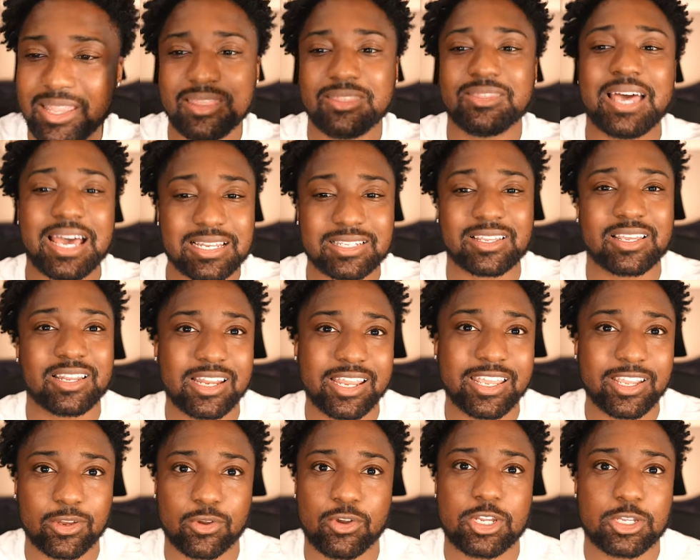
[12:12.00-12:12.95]
That's gonna
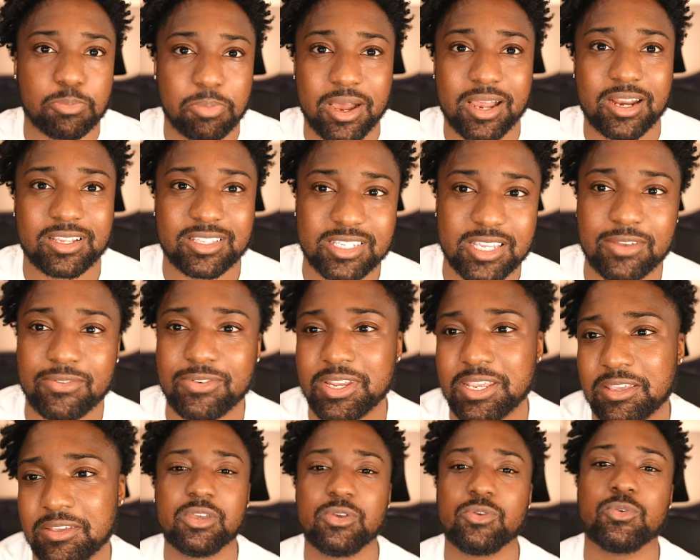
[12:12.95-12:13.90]
increase
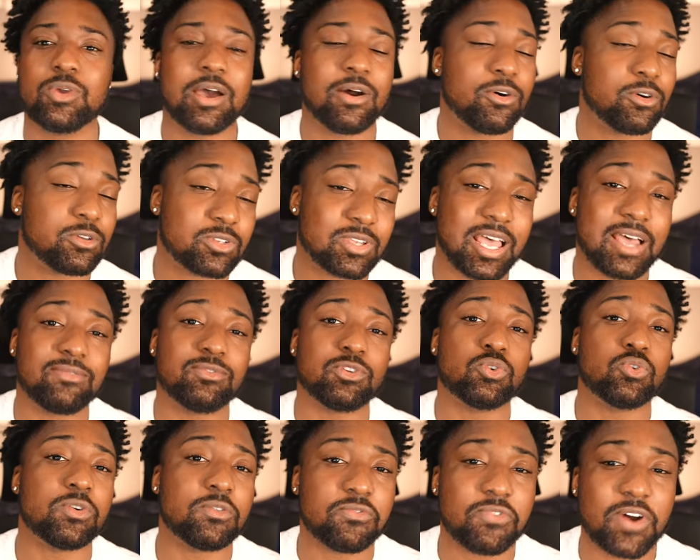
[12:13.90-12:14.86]
productivity. You also have
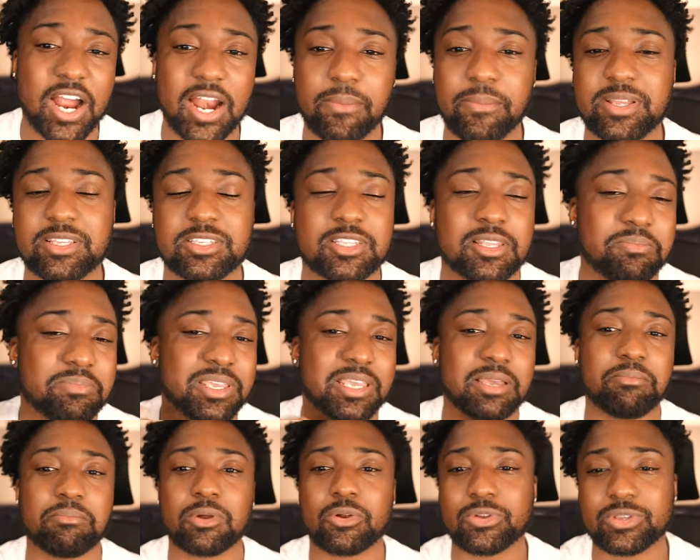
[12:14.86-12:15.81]
new environments to be
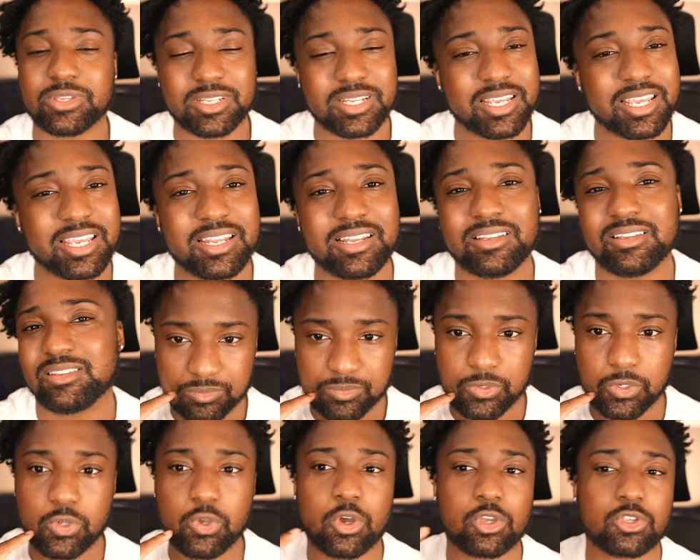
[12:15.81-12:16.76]
immersed in.
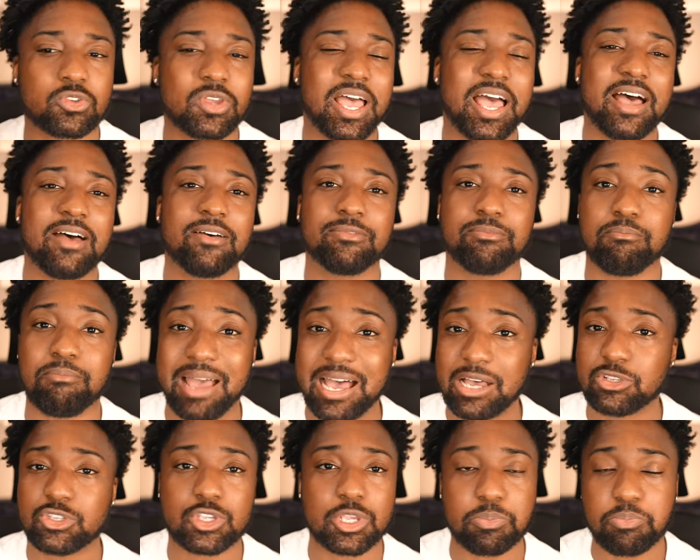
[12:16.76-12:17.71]
You also have
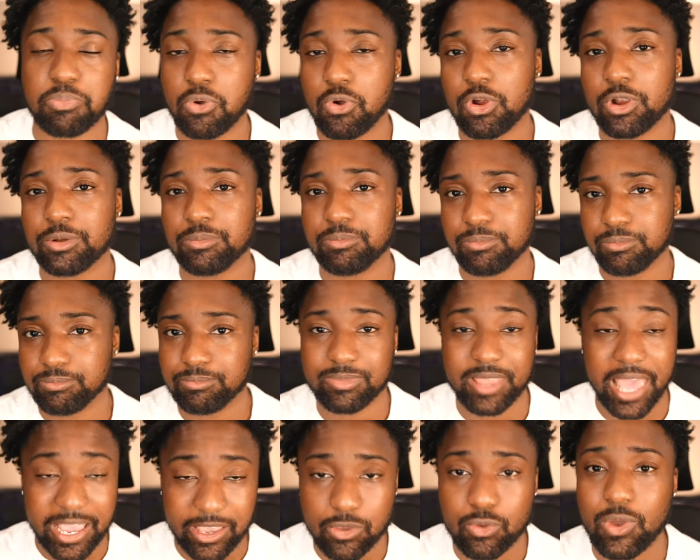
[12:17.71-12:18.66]
mouse support.
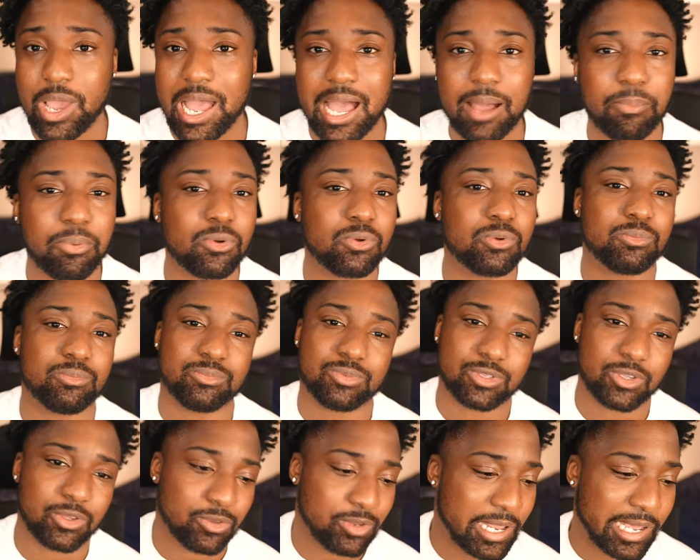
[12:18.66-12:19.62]
Thank you, Apple.
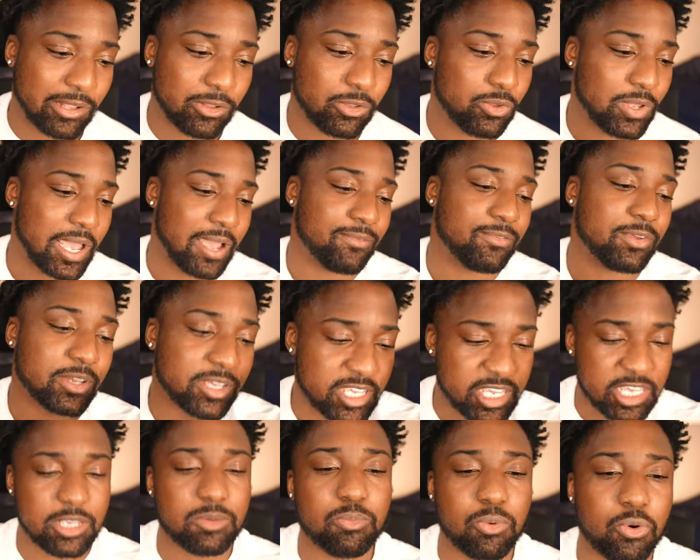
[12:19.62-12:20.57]
So now you have your
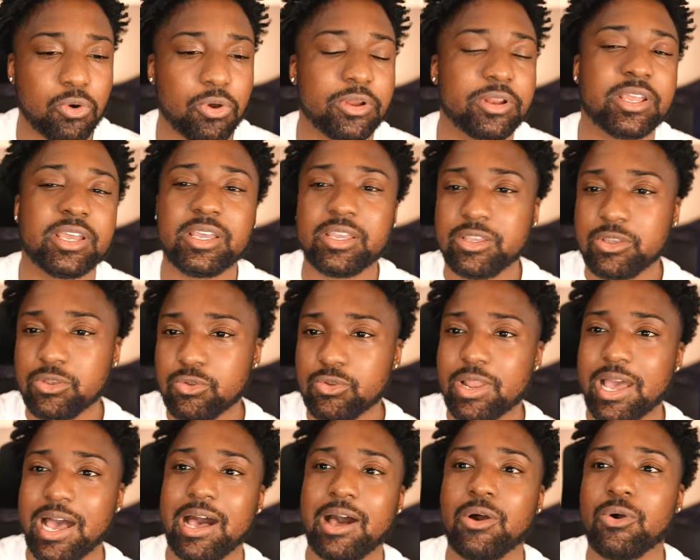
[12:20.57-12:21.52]
keyboard, you
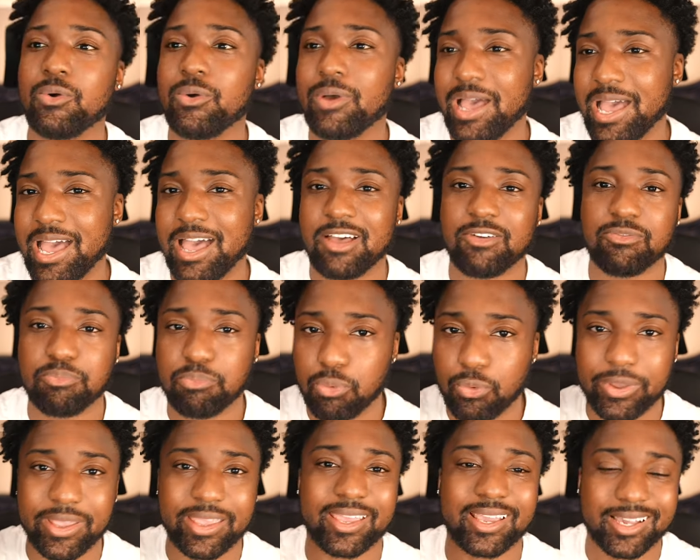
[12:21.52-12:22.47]
now have
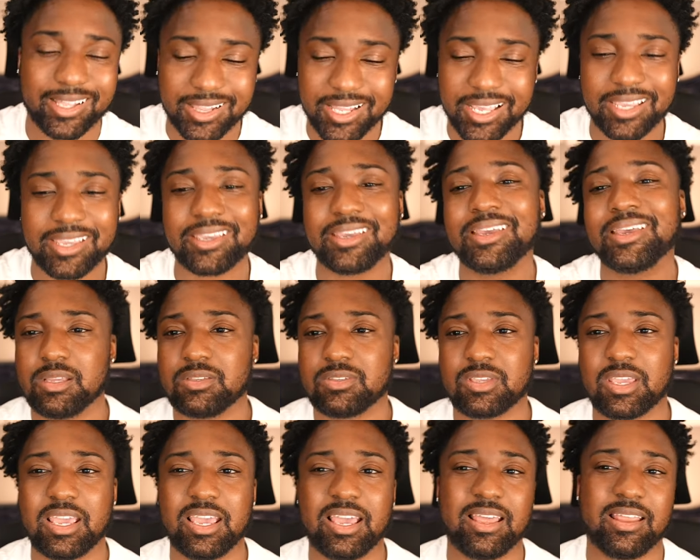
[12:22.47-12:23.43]
point and click.
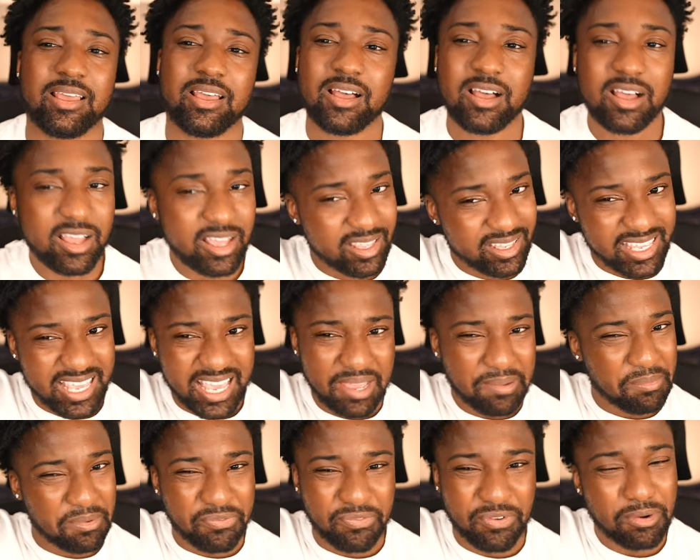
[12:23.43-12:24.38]
So yeah, uh, yeah.
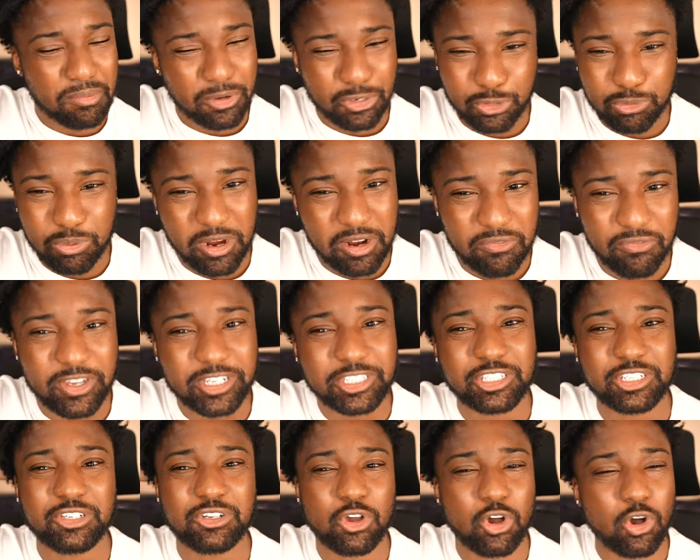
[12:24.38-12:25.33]
But for the most part,
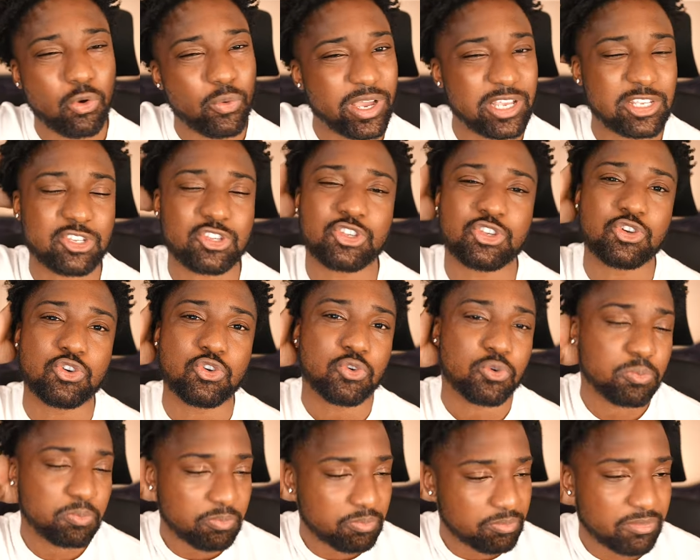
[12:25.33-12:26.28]
Vision OS
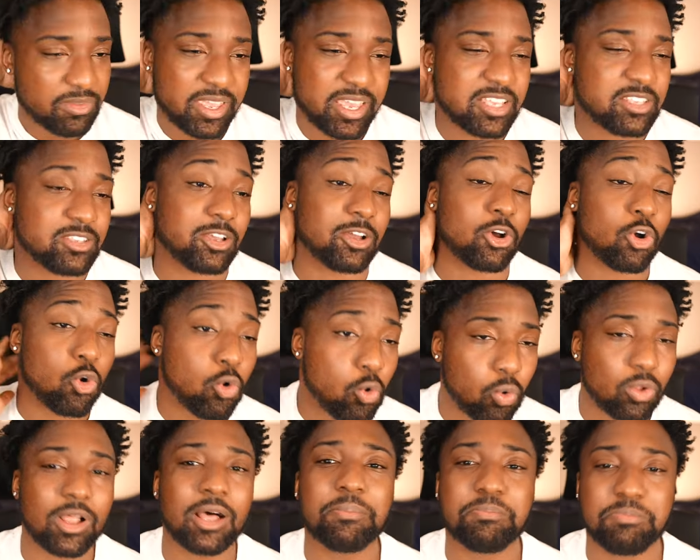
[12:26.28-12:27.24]
2 is a
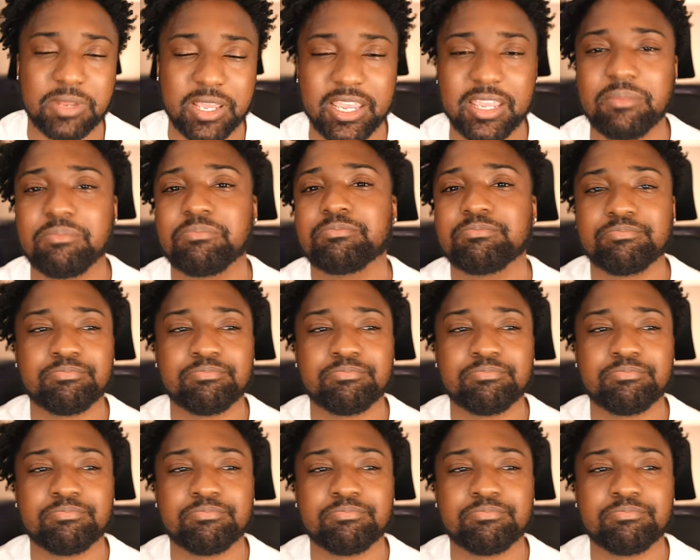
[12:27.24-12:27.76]
cool update.